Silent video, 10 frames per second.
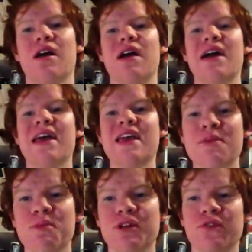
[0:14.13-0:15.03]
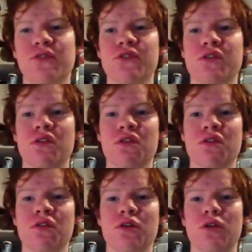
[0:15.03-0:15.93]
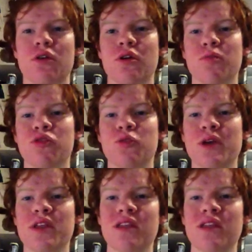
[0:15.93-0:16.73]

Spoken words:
a heap of differences between